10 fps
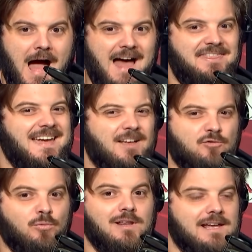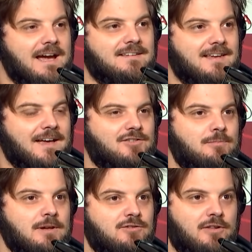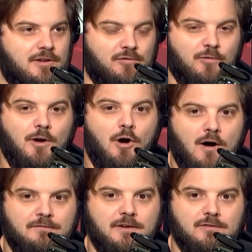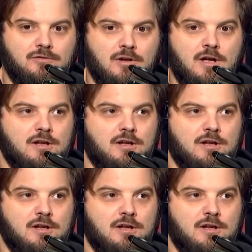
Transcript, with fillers: I think it's really a testament to this front office,